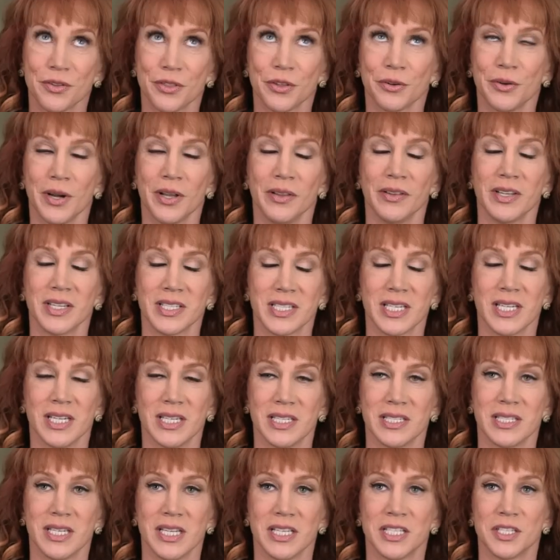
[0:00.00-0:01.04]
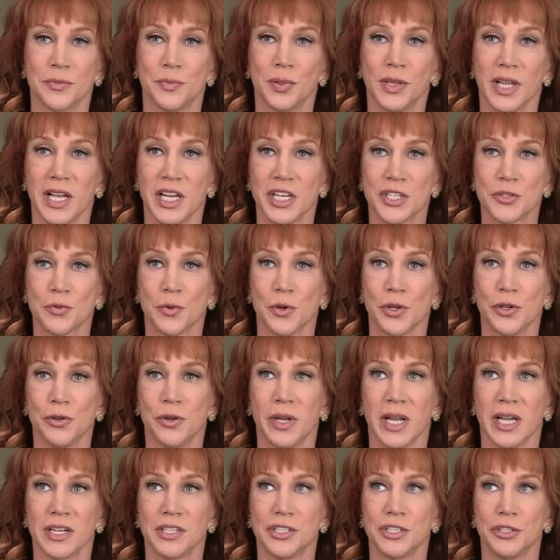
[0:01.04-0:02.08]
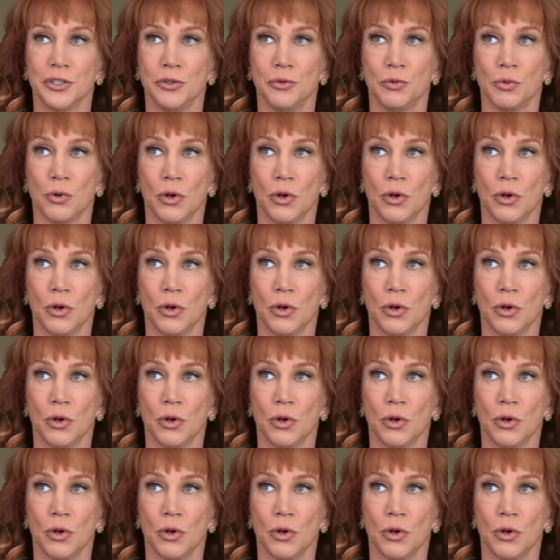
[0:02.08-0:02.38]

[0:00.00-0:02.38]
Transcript: what the Groundlings is. It's a place where you get to